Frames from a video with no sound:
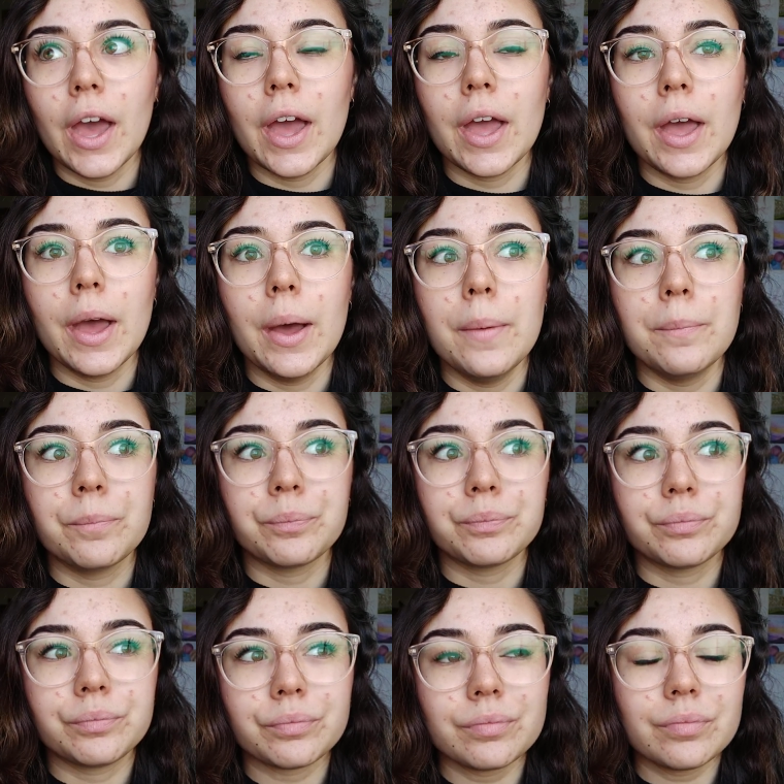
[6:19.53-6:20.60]
Um,
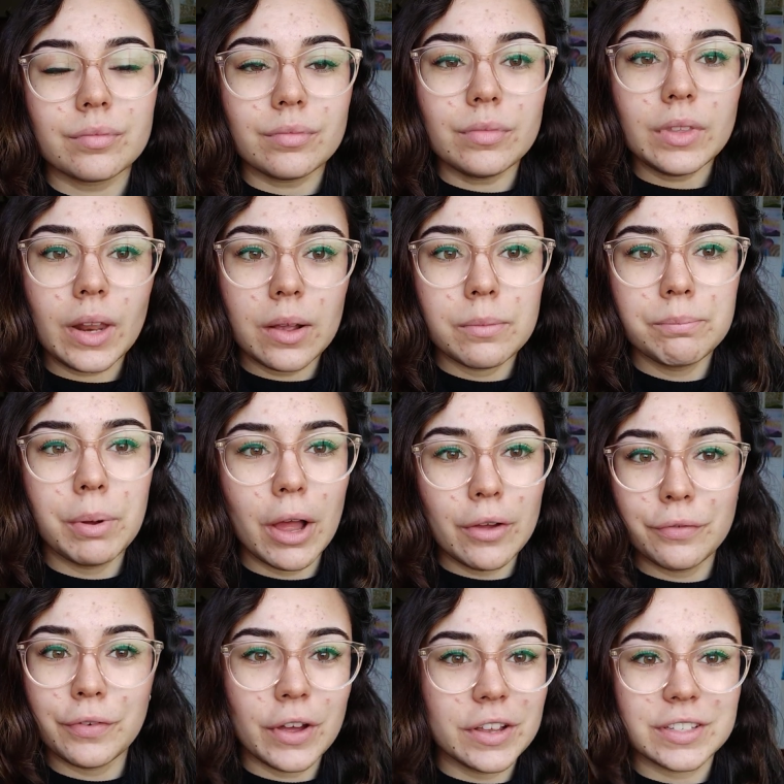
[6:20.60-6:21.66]
but
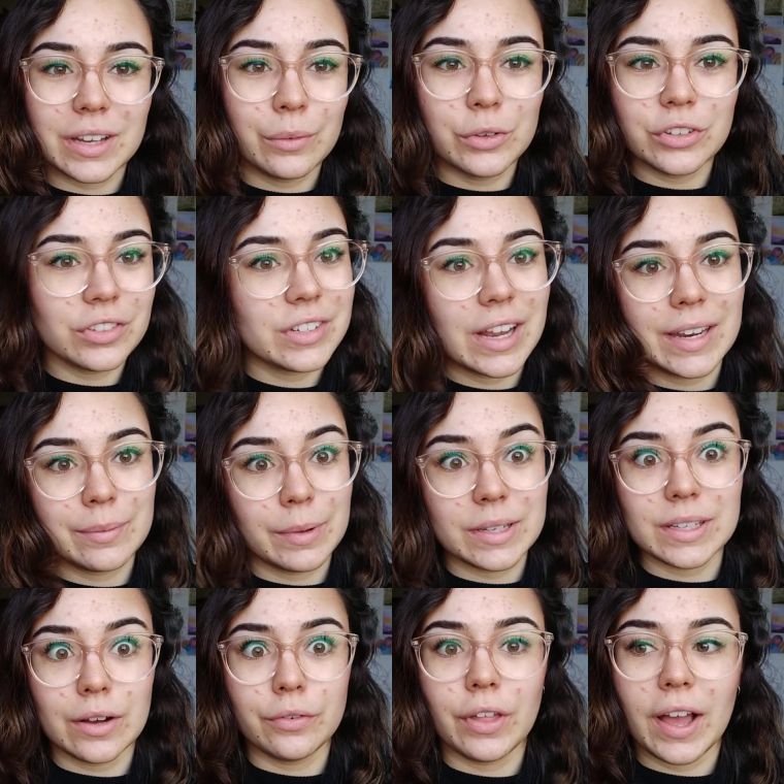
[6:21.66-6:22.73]
at first I was just telling
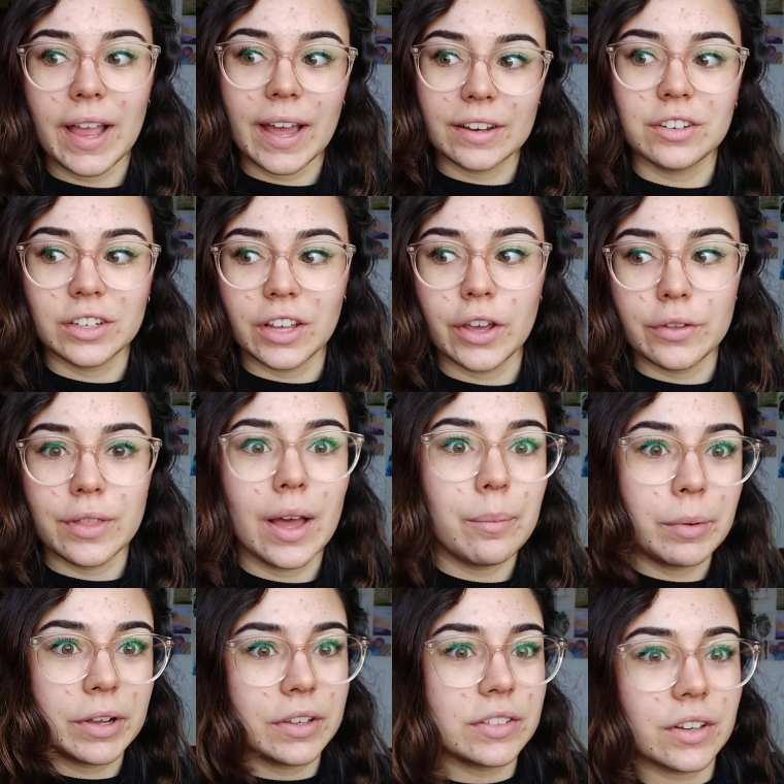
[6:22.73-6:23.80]
myself that I had to go there
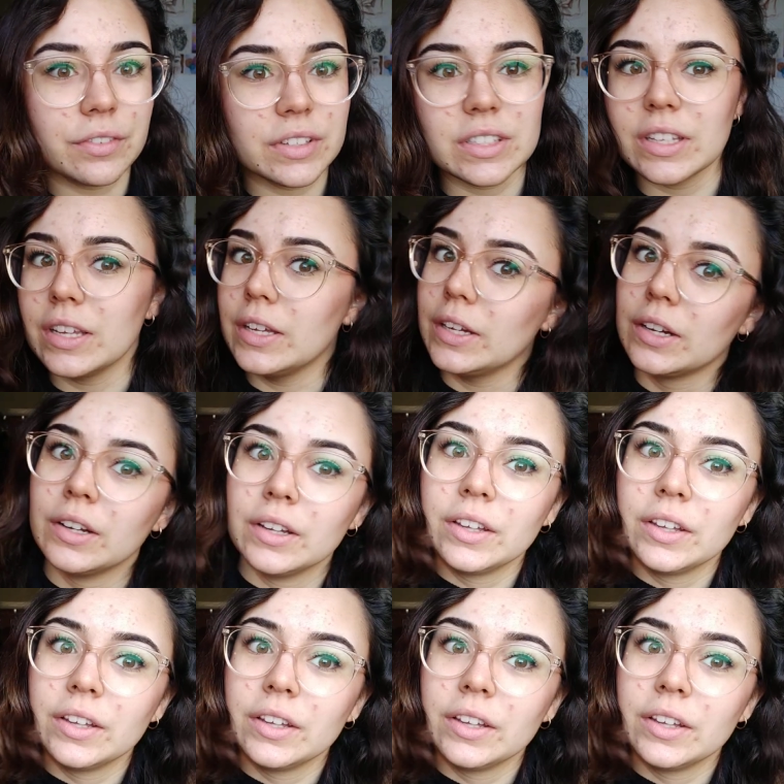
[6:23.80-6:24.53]
because obviously,